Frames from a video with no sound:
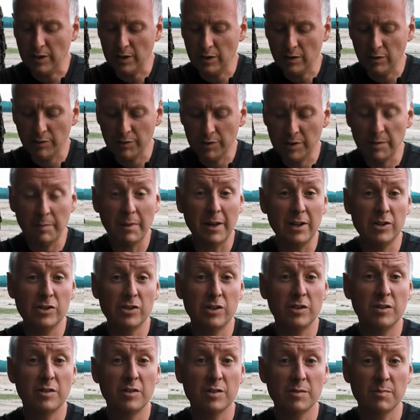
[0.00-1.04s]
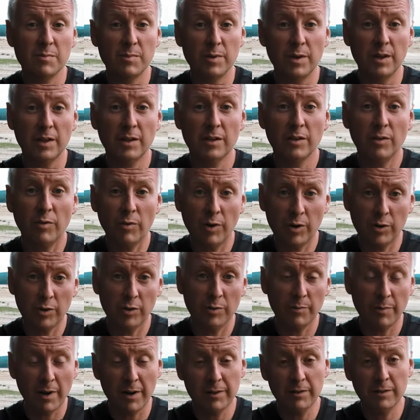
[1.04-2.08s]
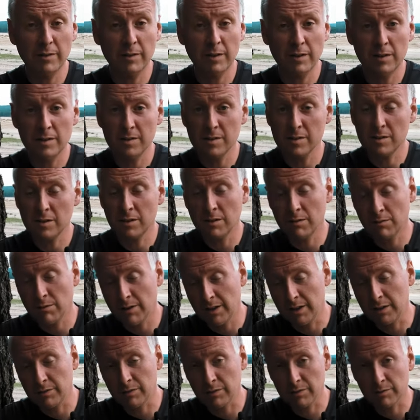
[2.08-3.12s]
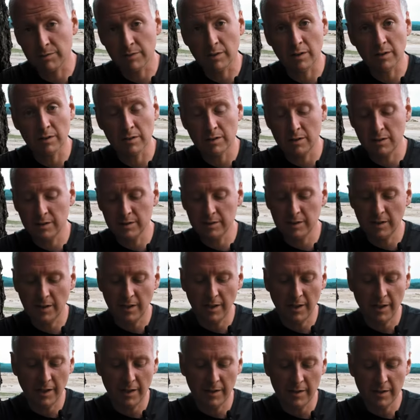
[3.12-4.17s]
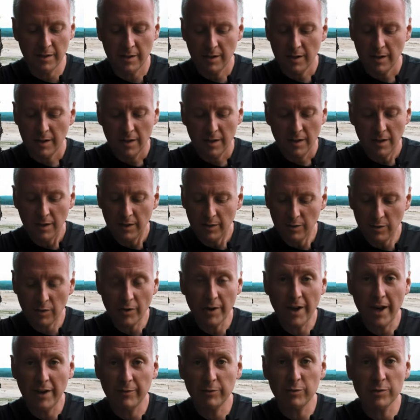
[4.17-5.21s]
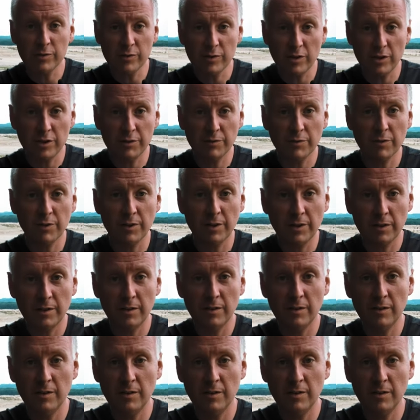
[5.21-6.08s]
I already mentioned this big record button that is great for vloggers, and you don't have to search for it.